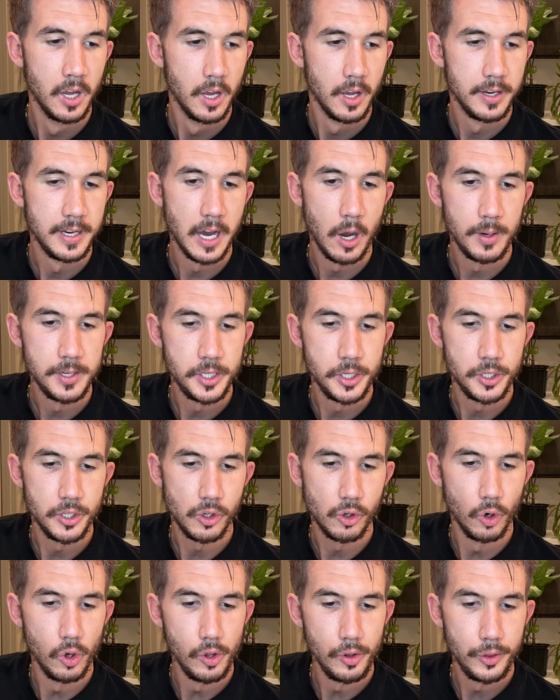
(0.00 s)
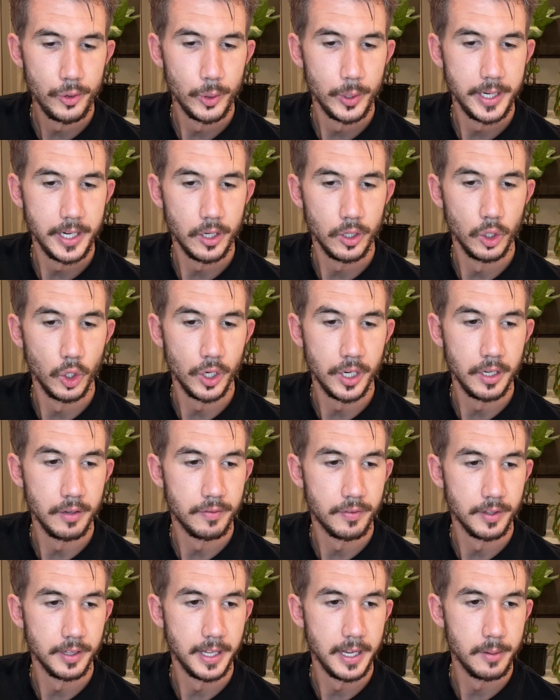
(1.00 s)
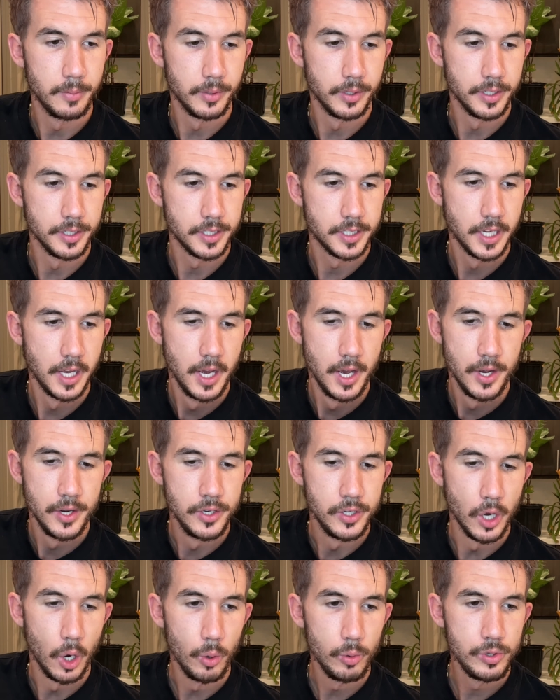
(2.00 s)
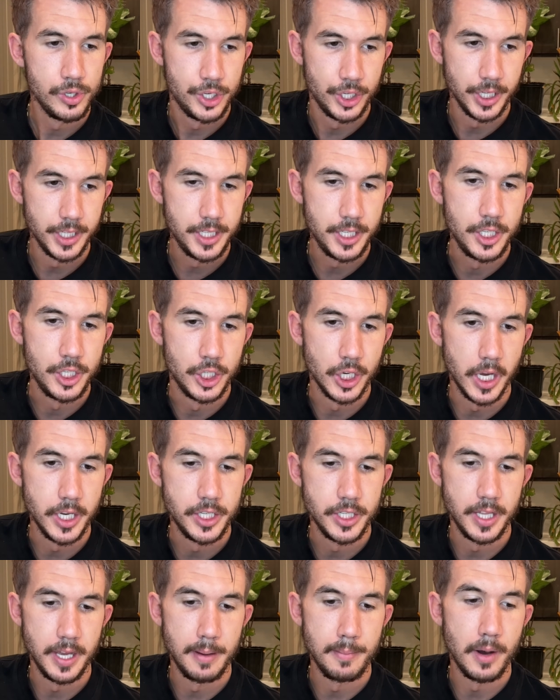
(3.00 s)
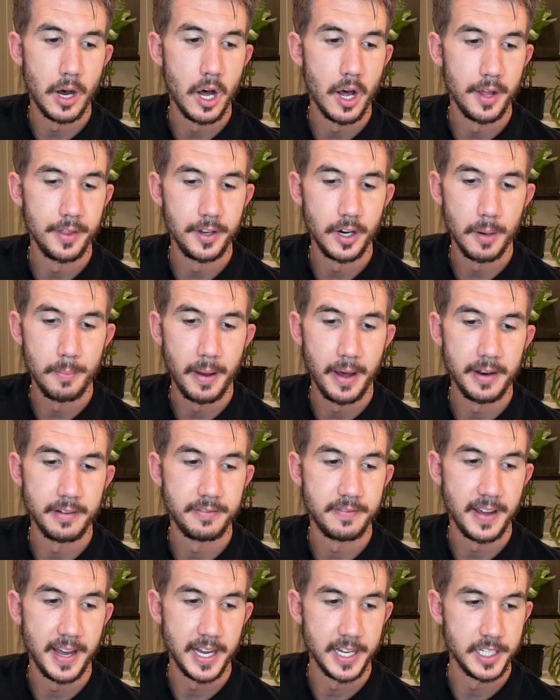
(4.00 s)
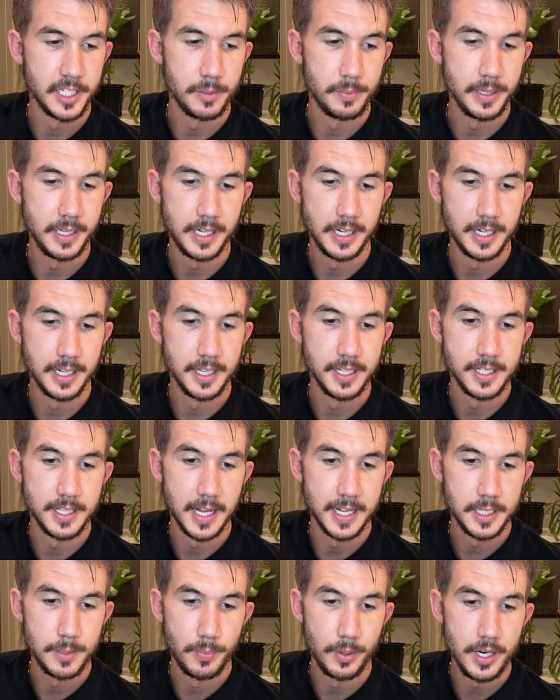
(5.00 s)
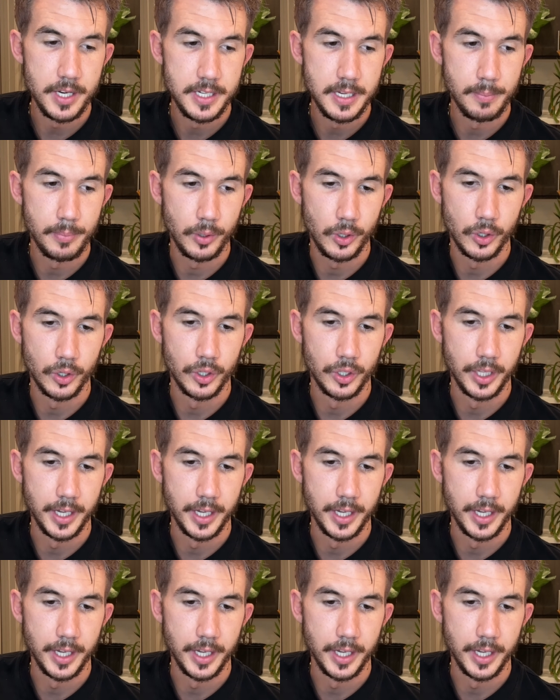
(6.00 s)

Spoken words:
Now, as you scroll through here looking for labels, don't just judge them on their amount of fans, because that's pretty typical.